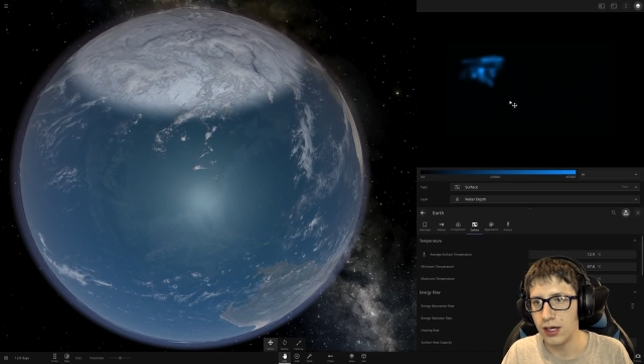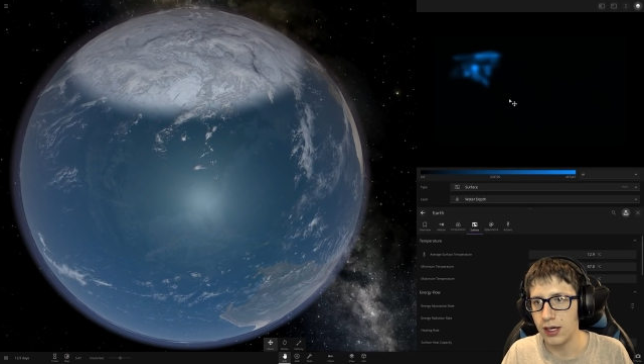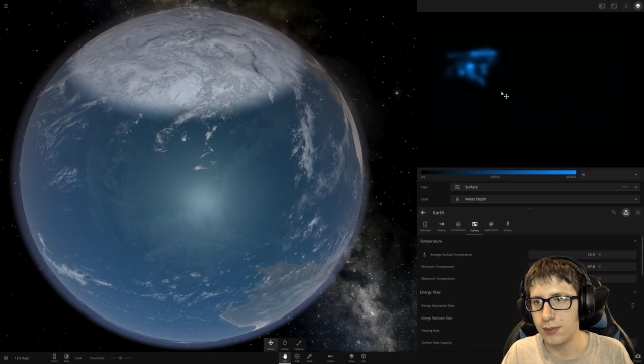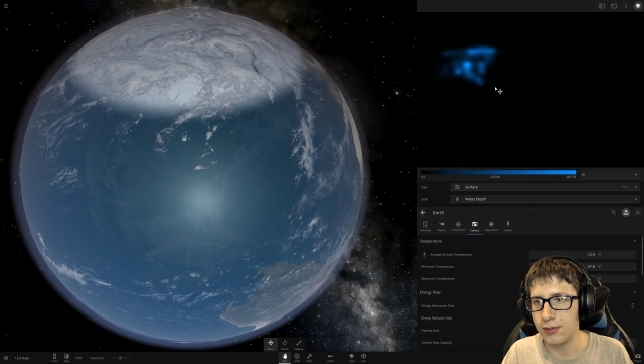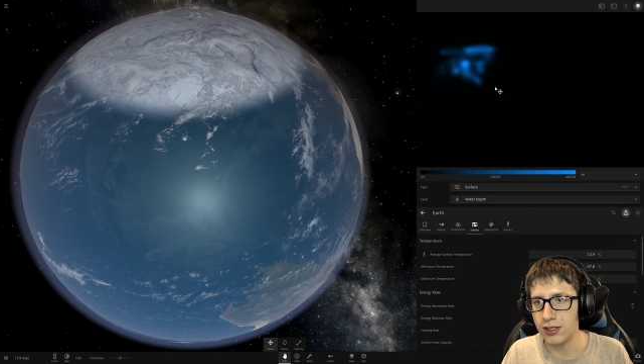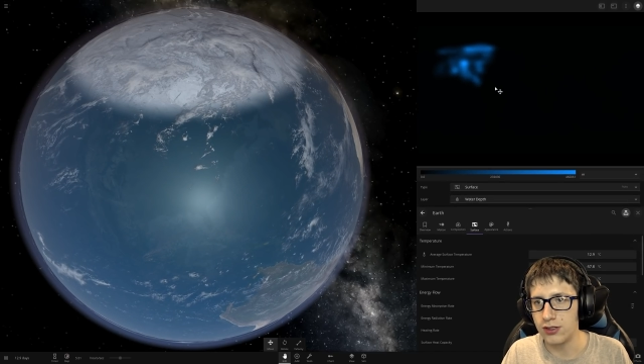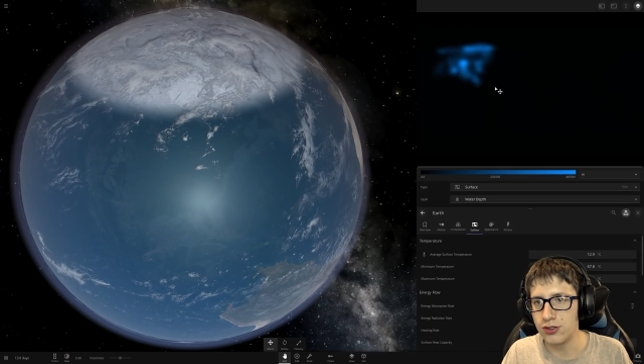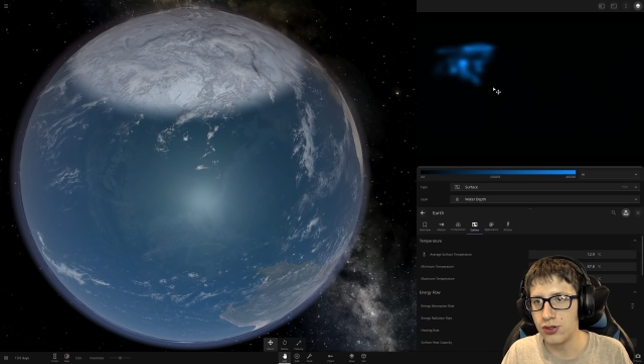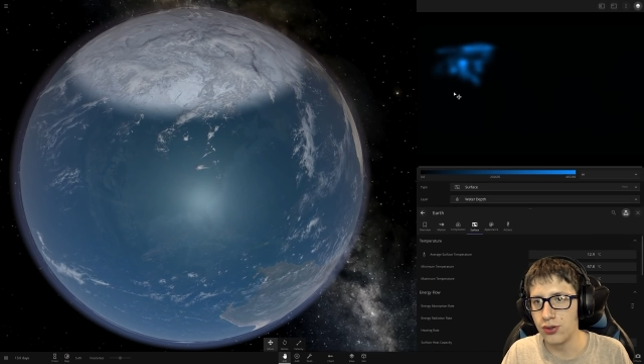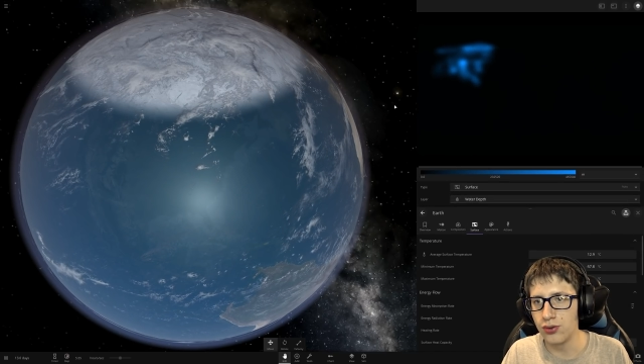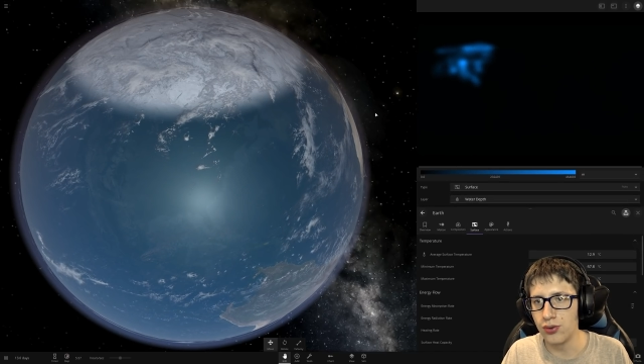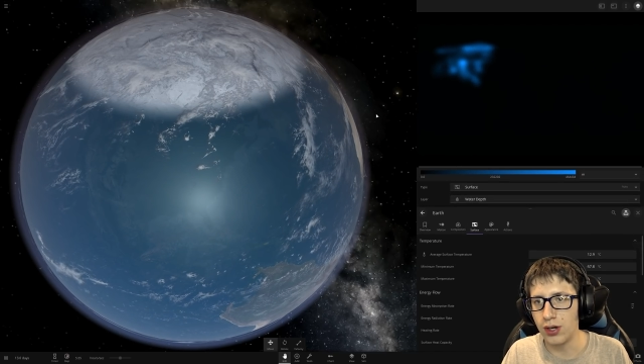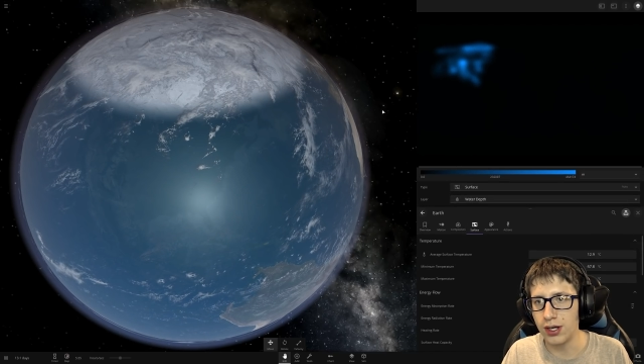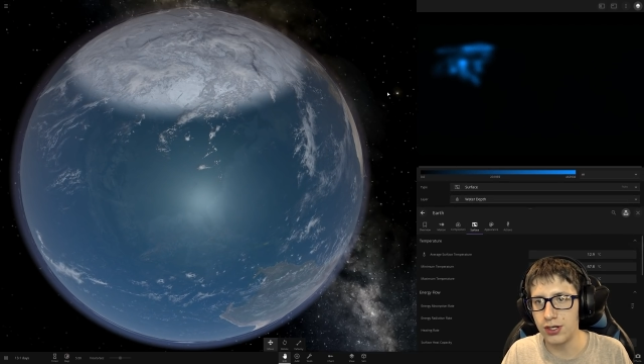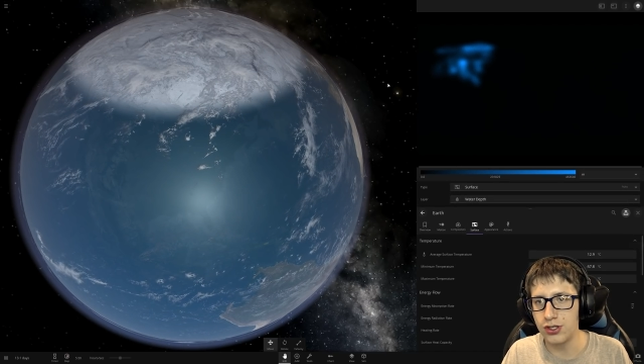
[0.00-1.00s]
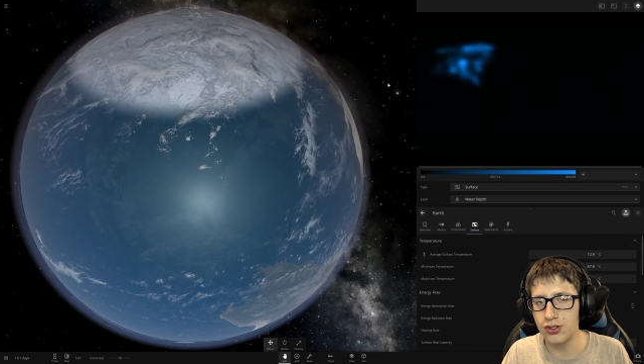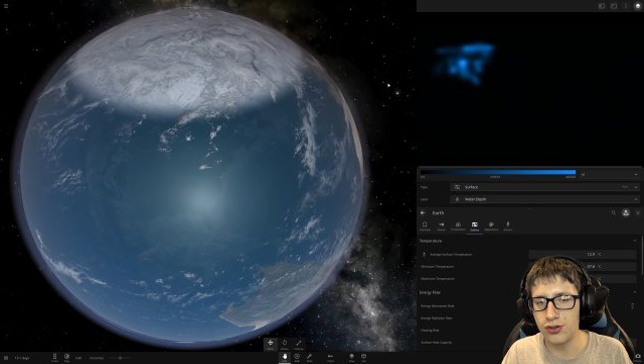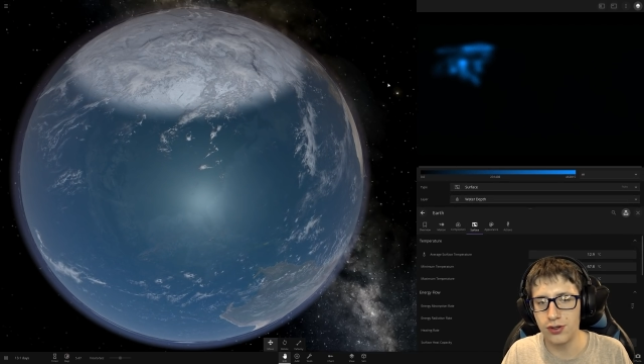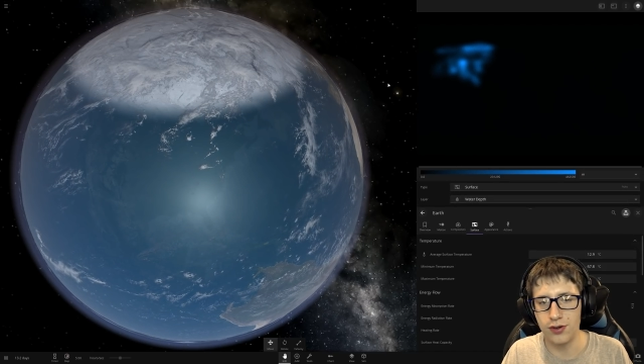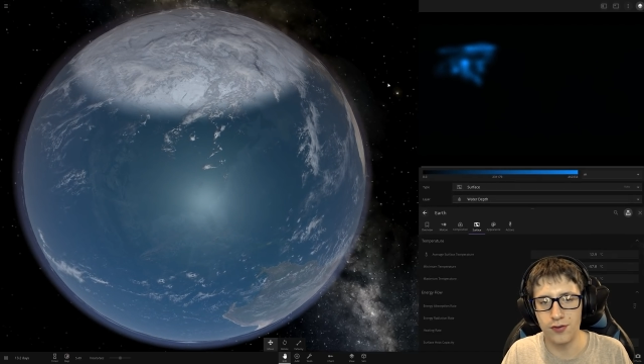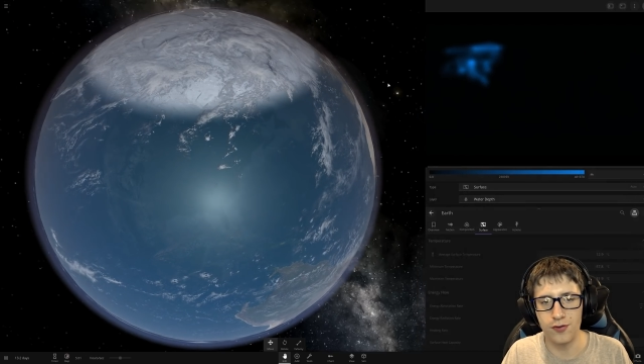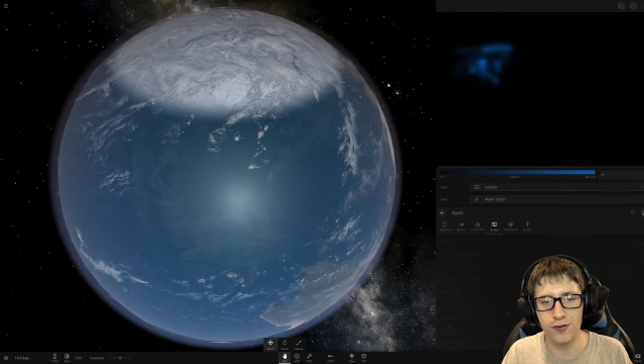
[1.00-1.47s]
I mean, two
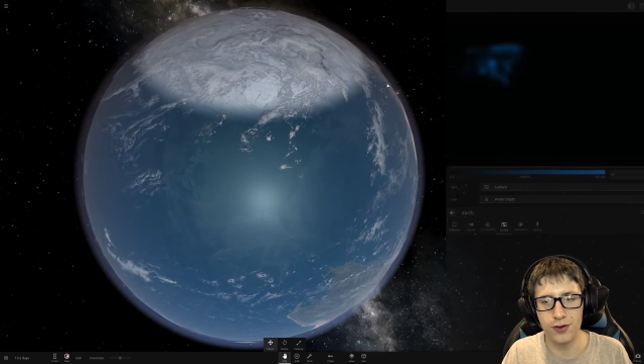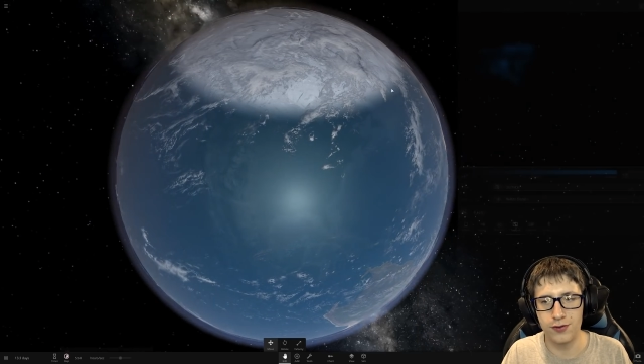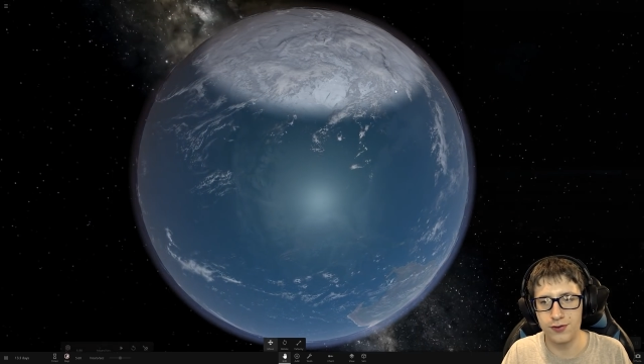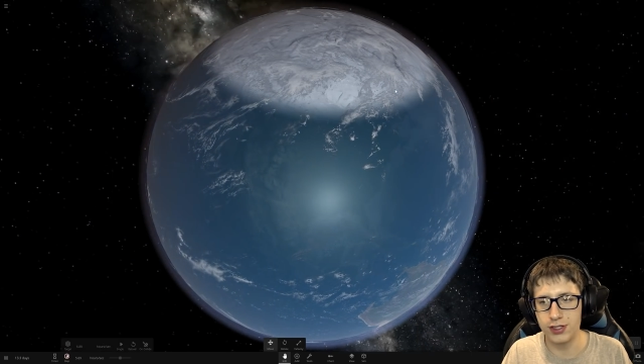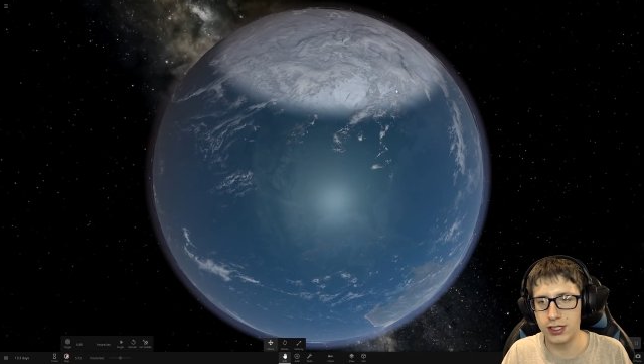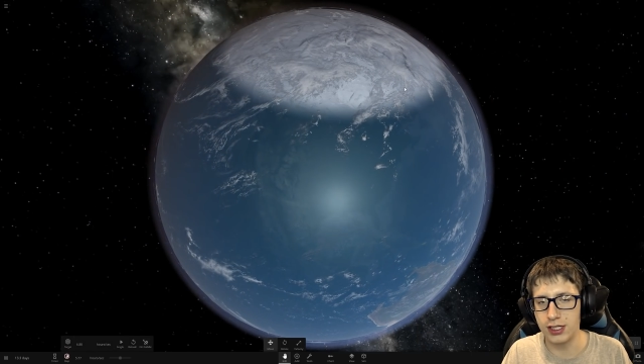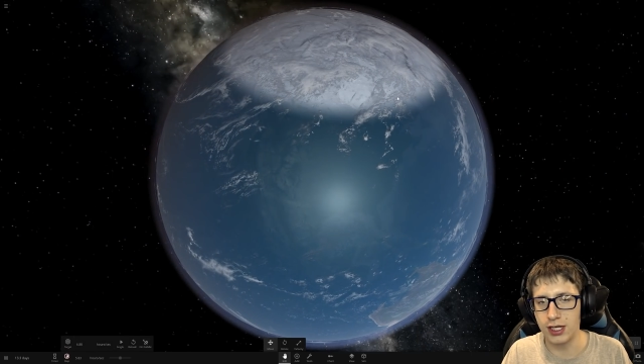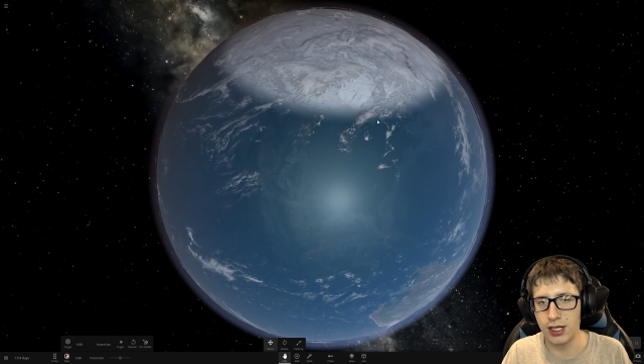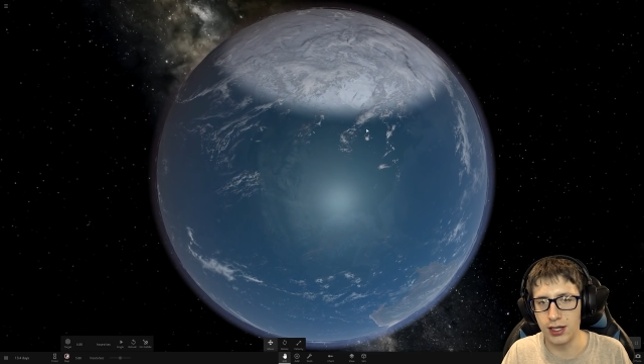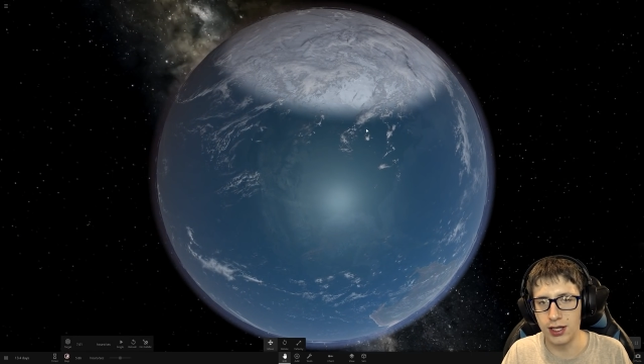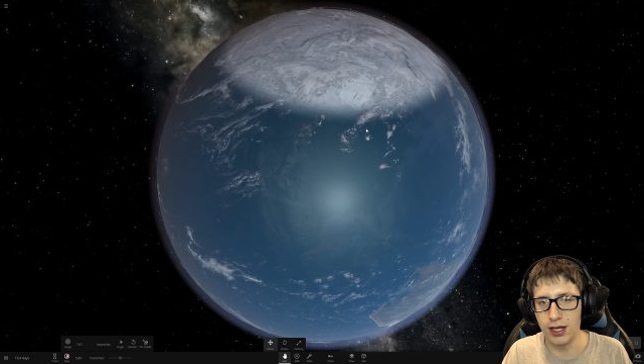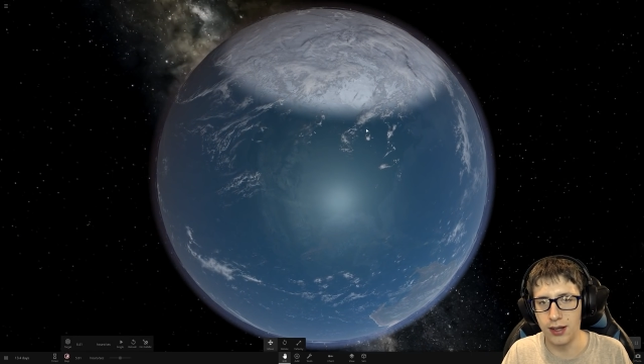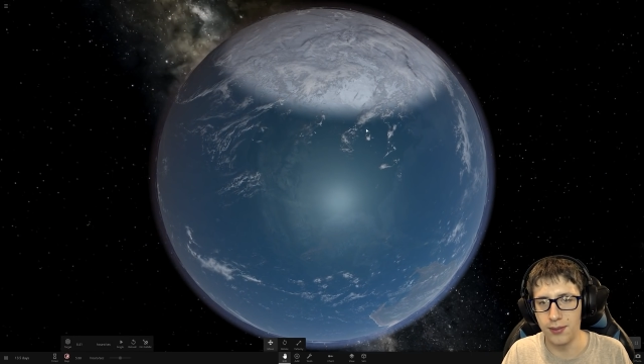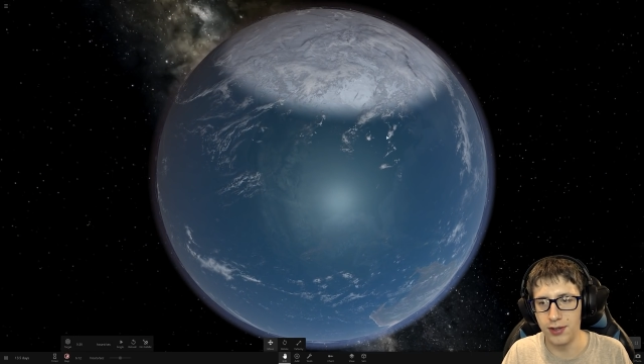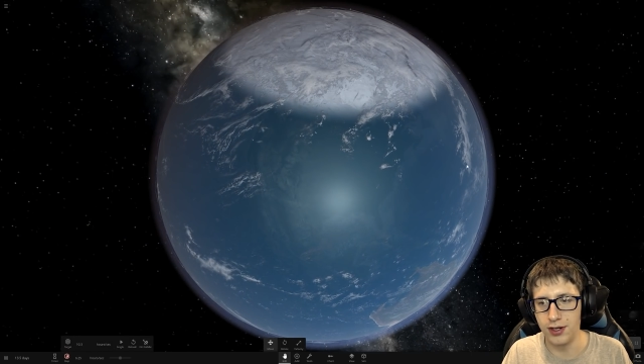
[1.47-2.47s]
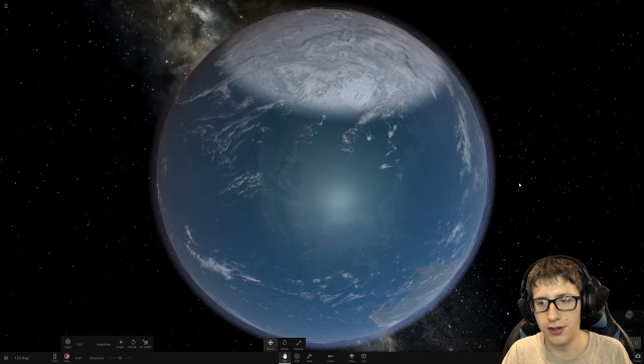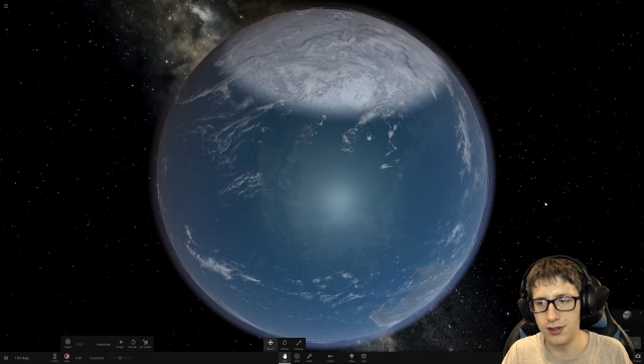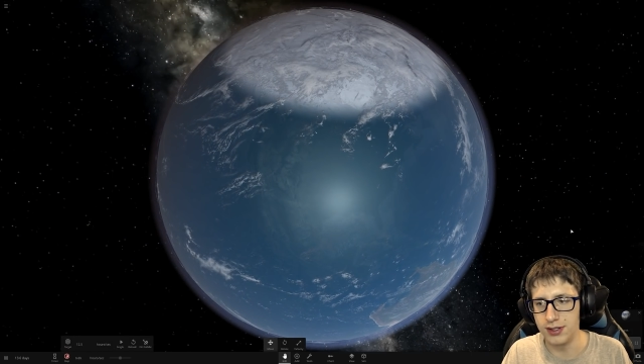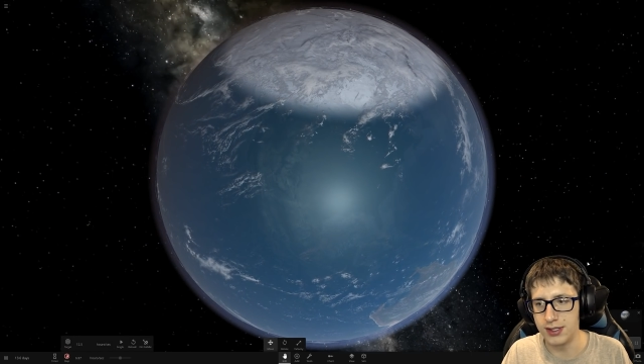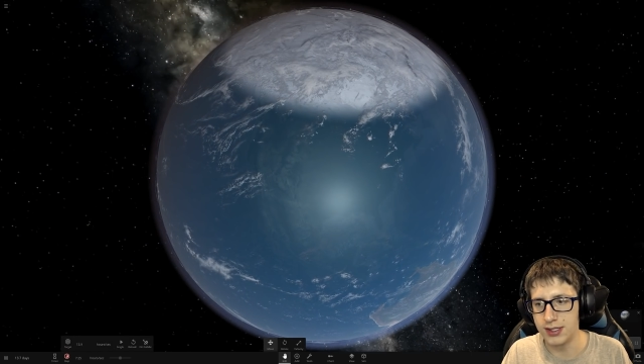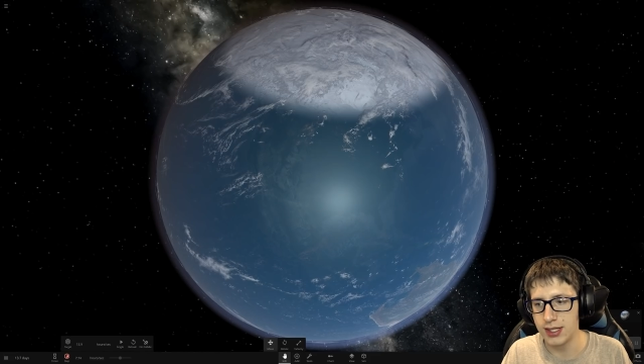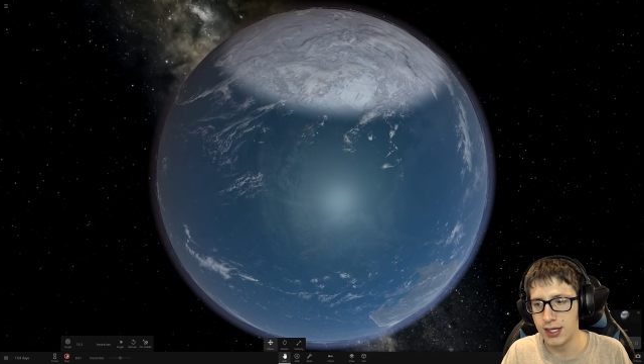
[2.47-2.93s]
hundred fifty
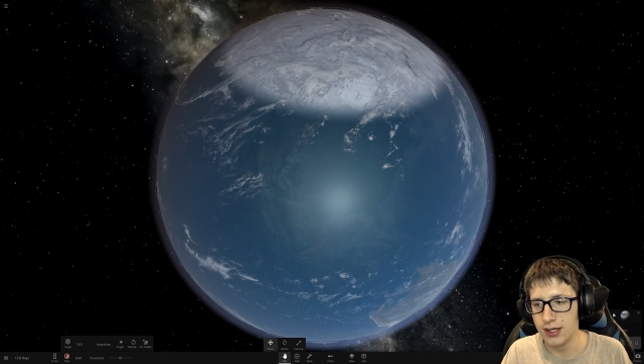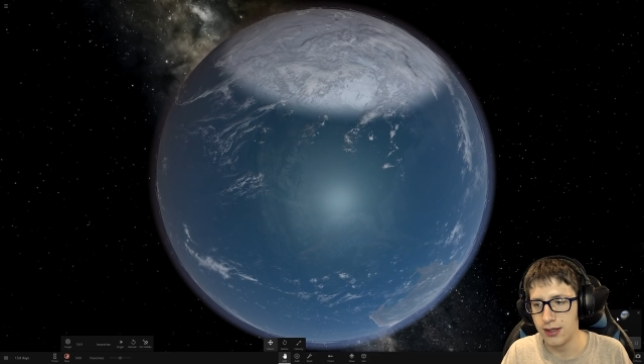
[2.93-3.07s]
kilometers.